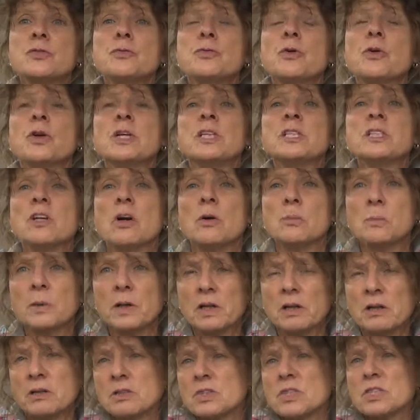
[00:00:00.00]
for example,
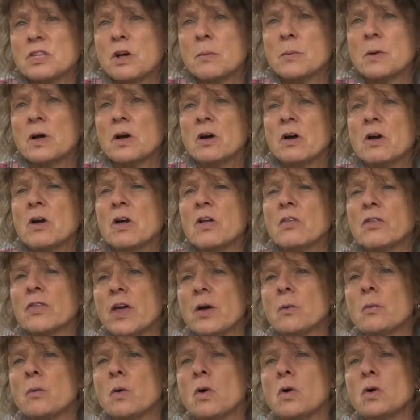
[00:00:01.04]
last summer
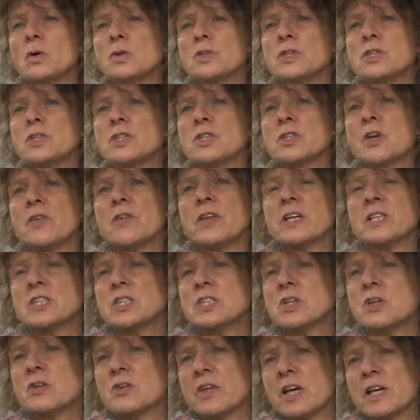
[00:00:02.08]
so that's
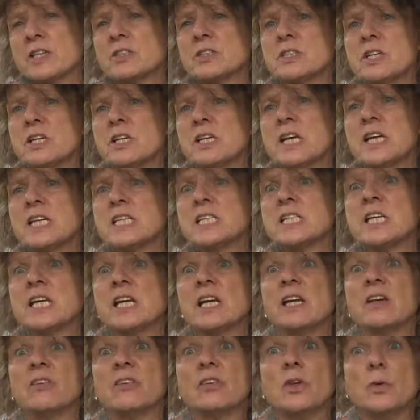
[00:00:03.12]

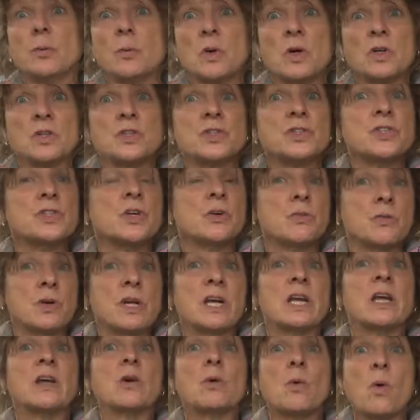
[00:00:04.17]
2018, there was
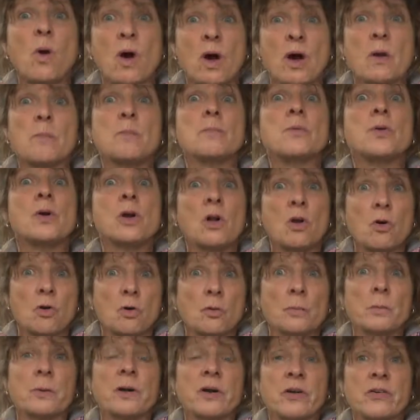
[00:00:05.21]
really quite a
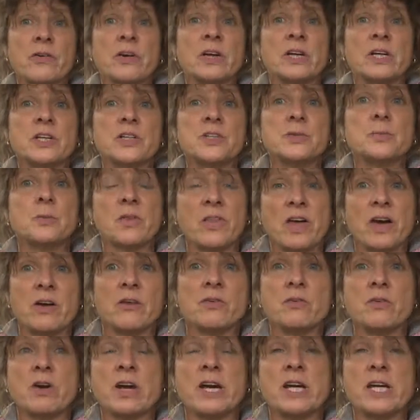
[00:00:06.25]
prolonged period
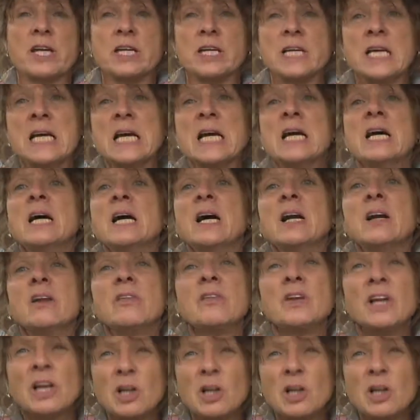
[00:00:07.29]
without rain. And I think